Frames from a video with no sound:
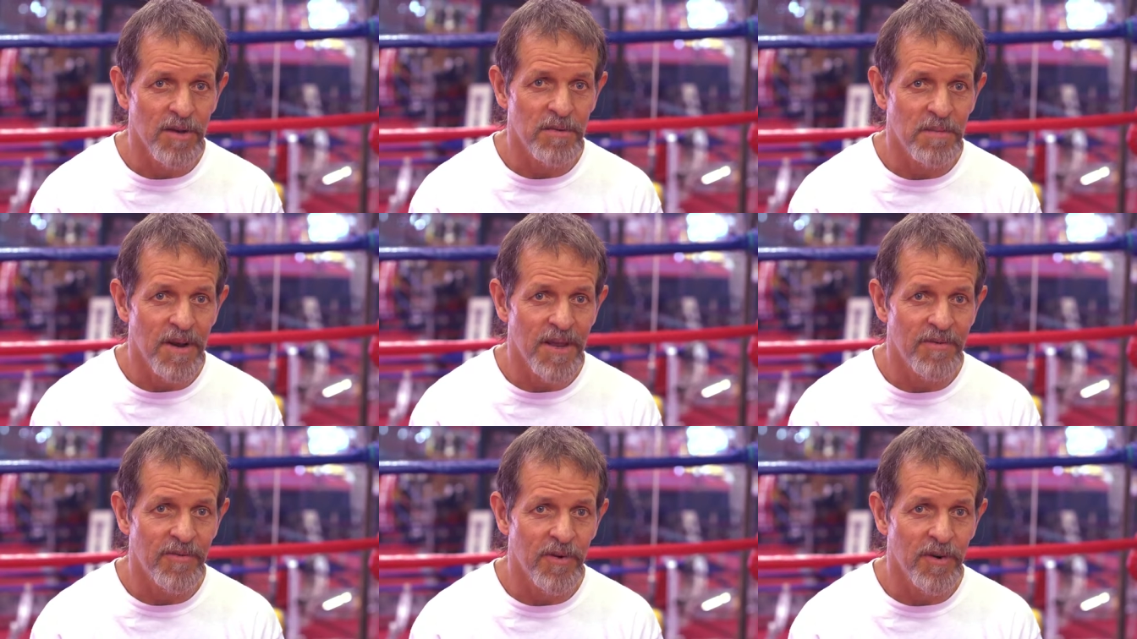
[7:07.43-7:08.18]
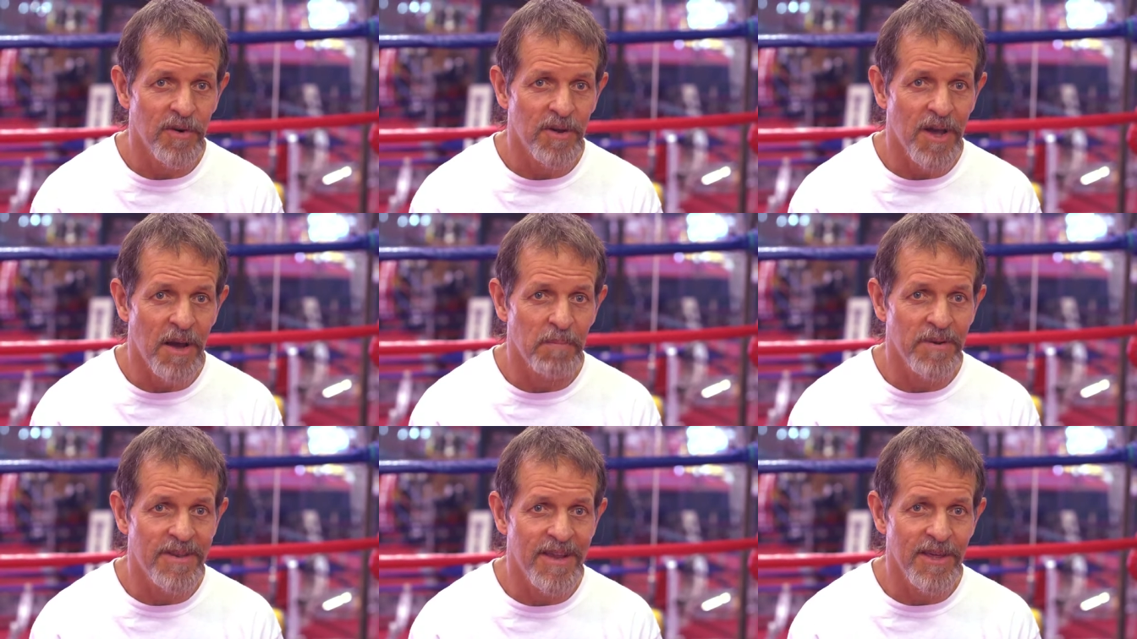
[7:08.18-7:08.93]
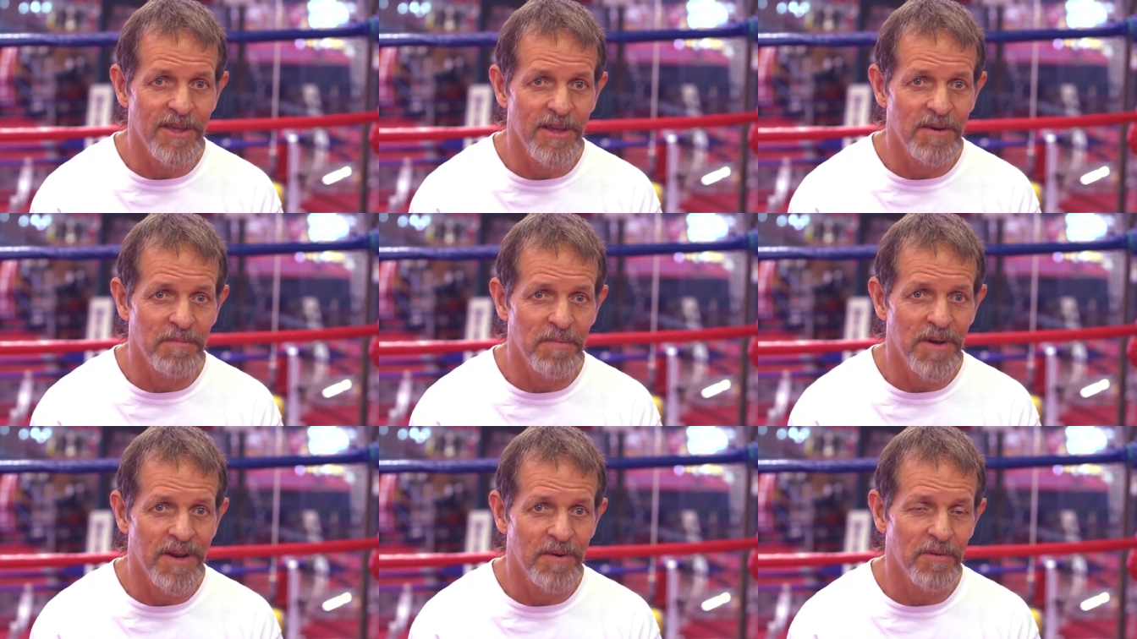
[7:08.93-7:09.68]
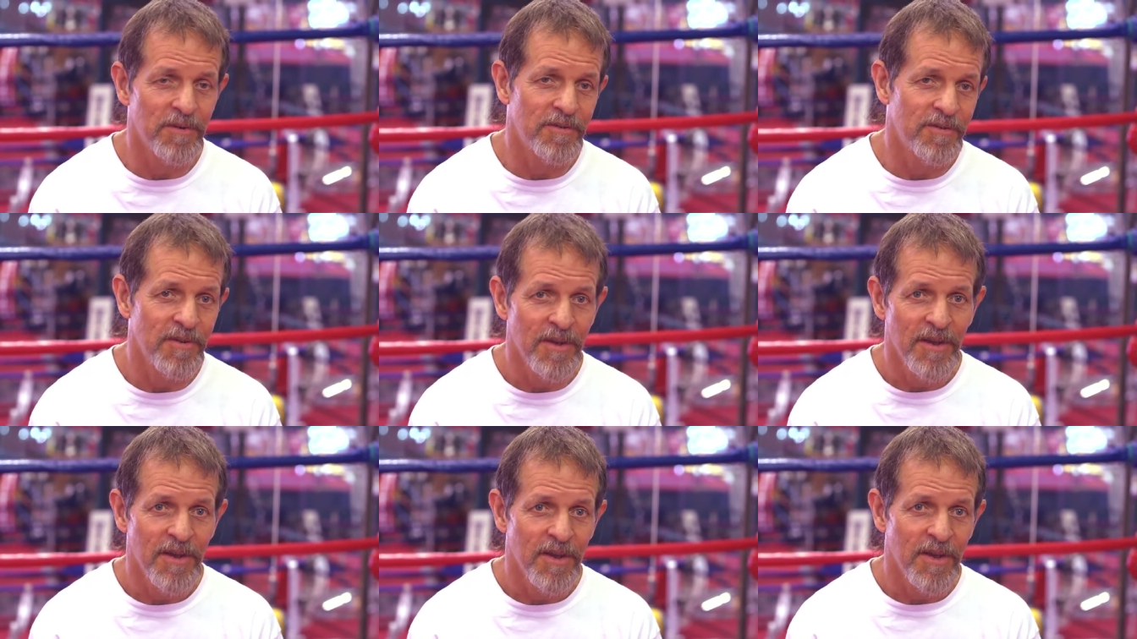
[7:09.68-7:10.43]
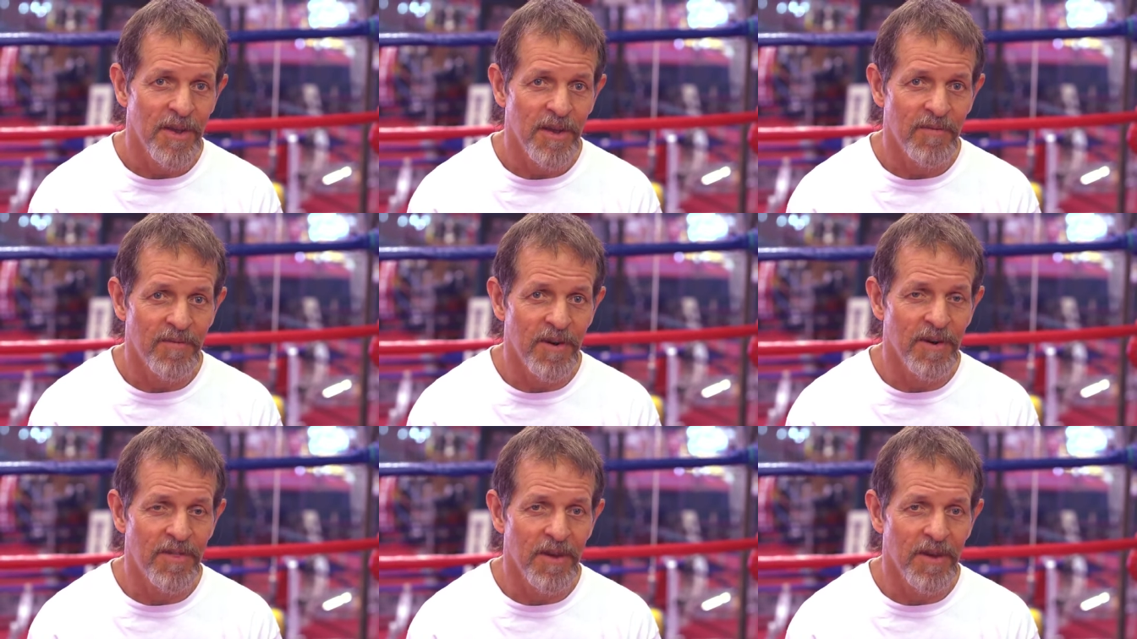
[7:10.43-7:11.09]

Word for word: ultimately for competition, but it was very